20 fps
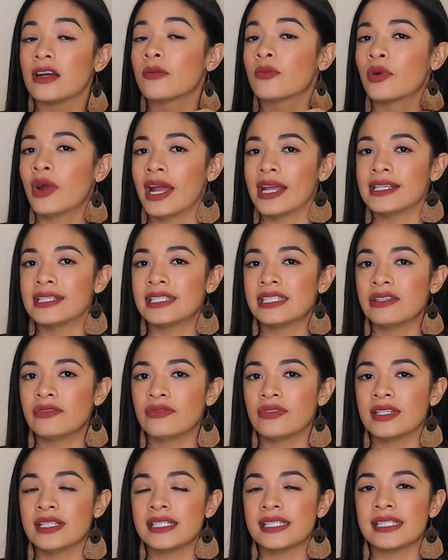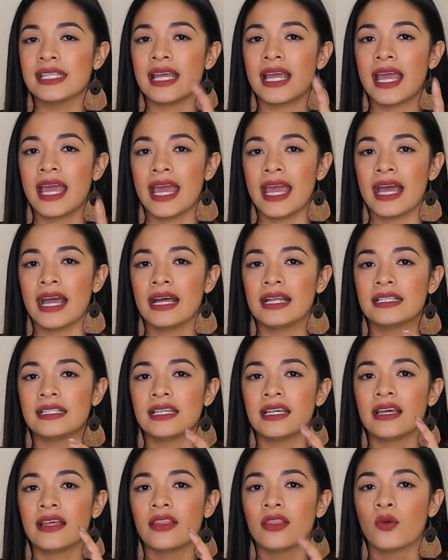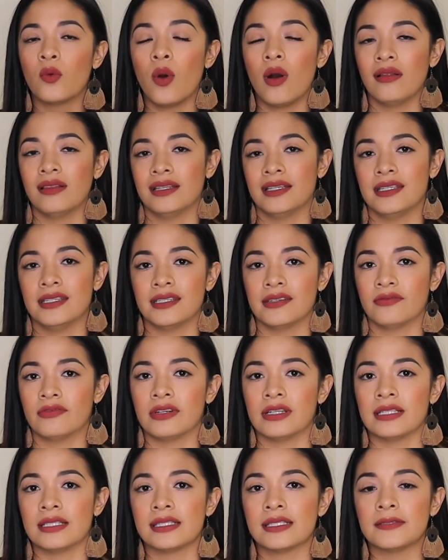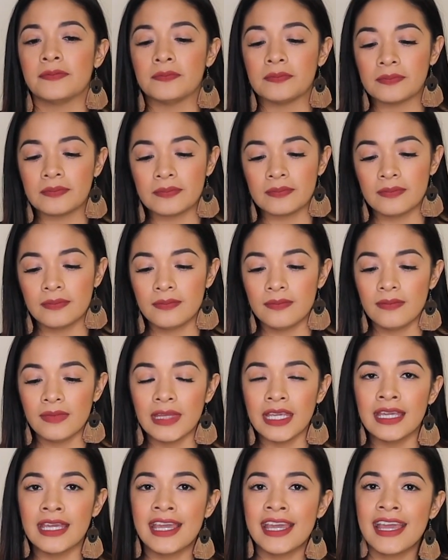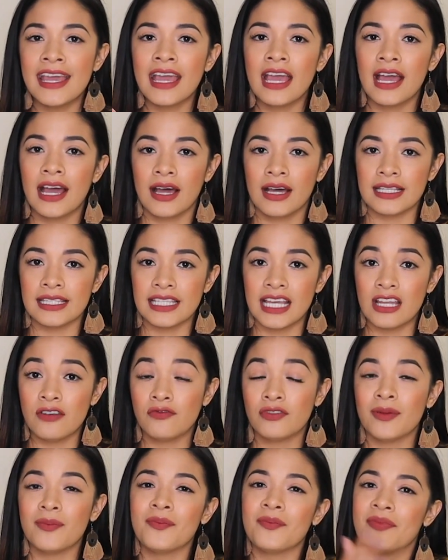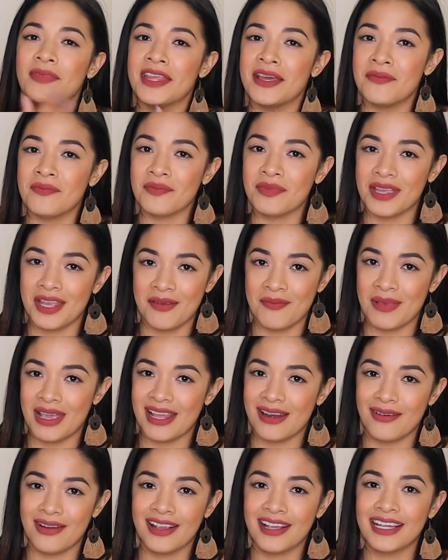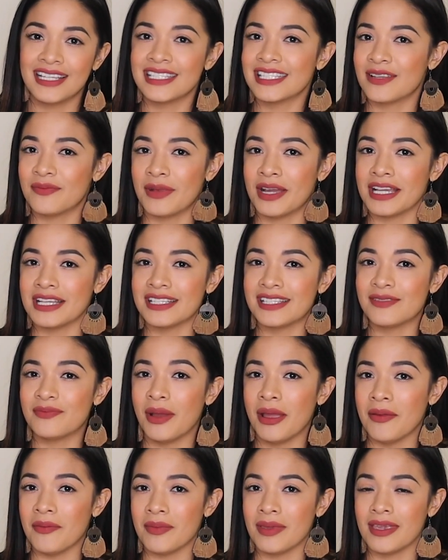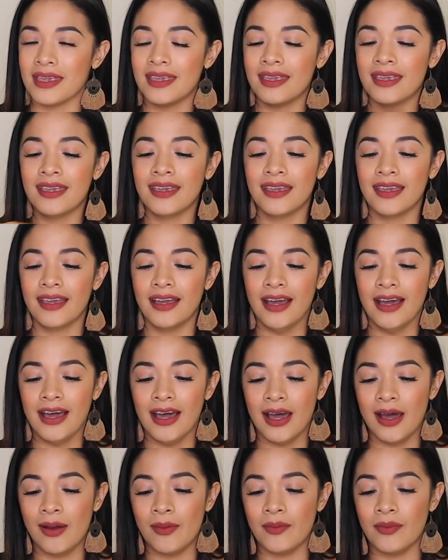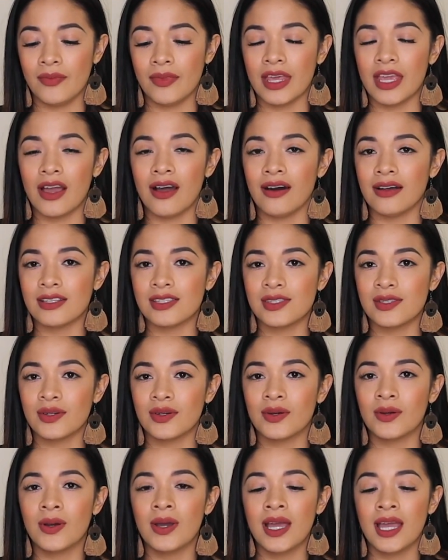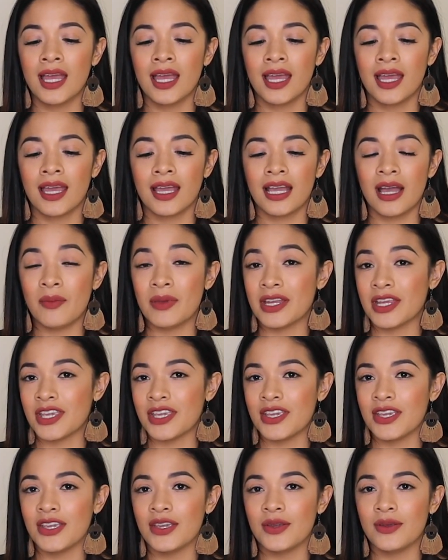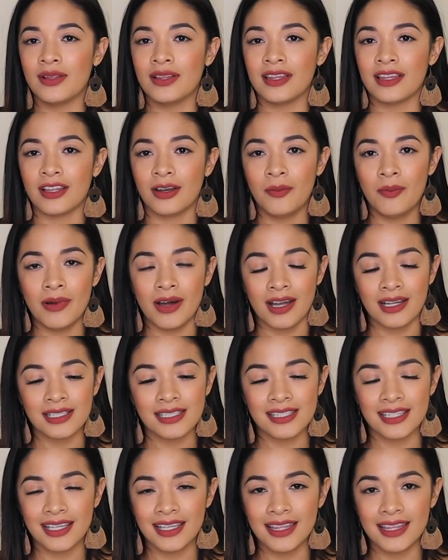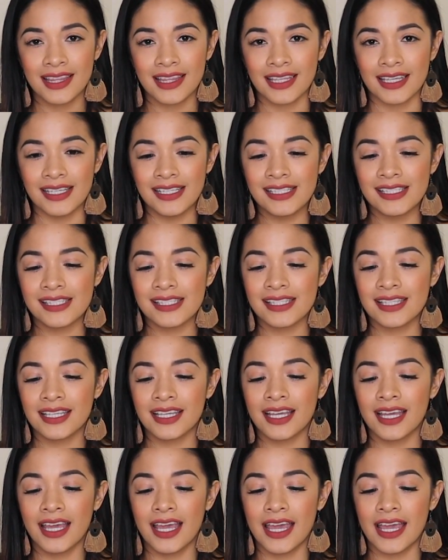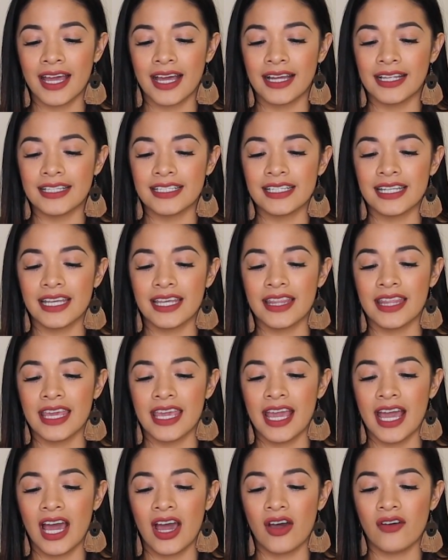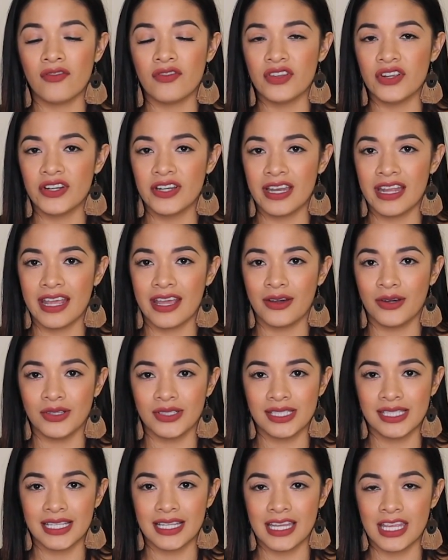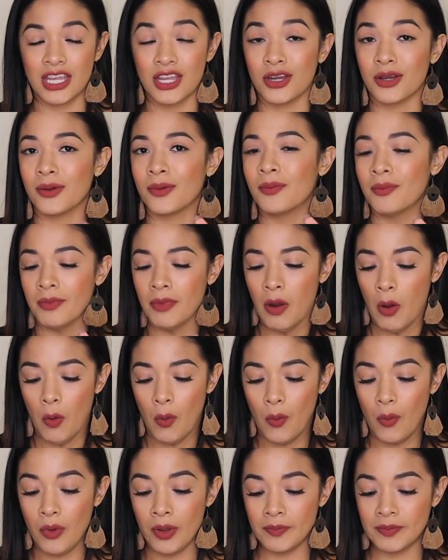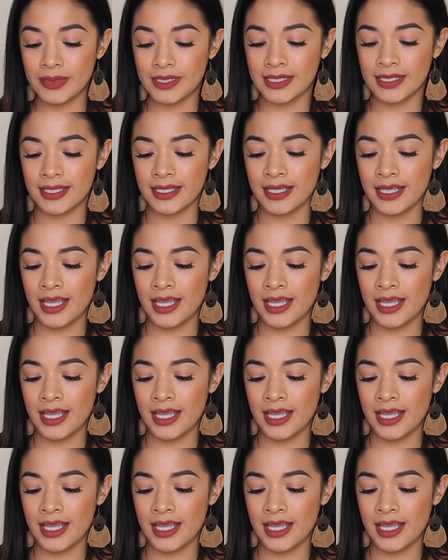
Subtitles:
are price difference and quality difference. Aside from them being made customized by me, they also come in a cute little box like this, and they have your nails in here, whoops,